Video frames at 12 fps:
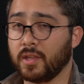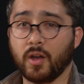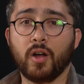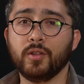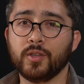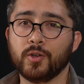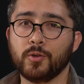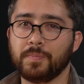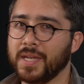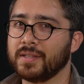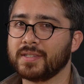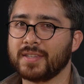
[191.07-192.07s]
The all-new
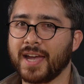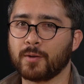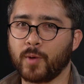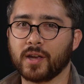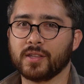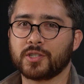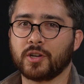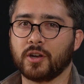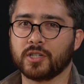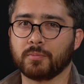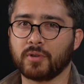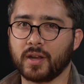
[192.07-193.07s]
Peak Design wireless
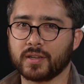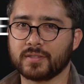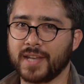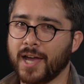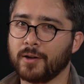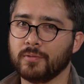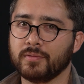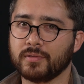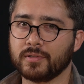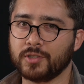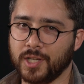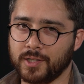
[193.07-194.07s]
charging products, now
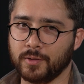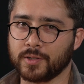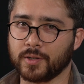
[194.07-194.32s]
Qi2